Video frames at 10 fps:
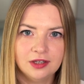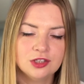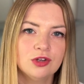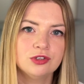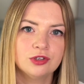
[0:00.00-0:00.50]

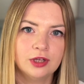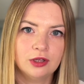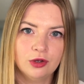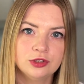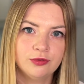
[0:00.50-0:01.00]
is also the
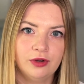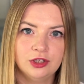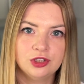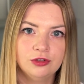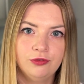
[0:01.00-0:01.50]
closed
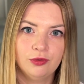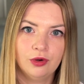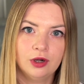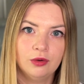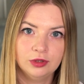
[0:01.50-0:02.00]
version
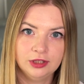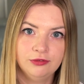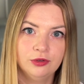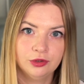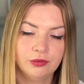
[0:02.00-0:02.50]
only
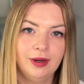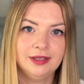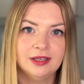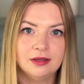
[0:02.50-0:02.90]
for Ukrainian